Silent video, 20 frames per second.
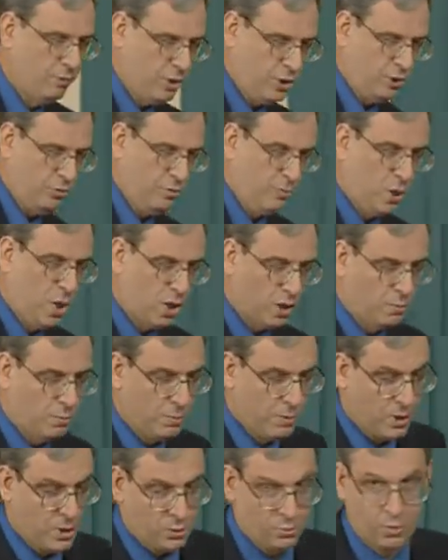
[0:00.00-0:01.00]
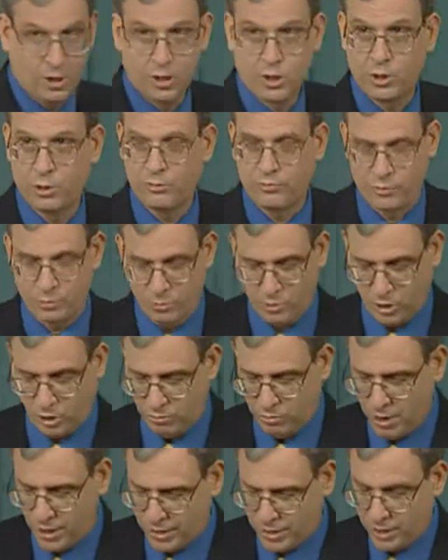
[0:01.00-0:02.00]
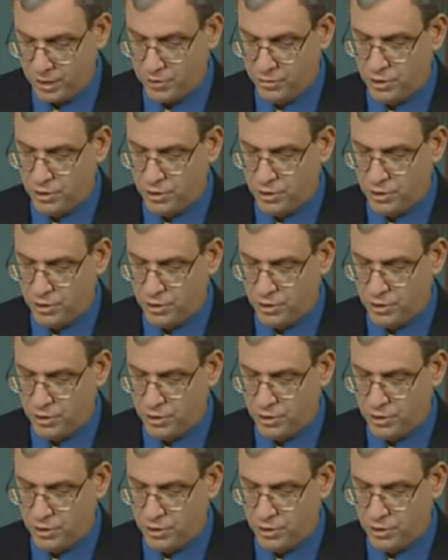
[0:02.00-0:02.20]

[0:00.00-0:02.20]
which is remarkable because we're not sure if there was a Quran in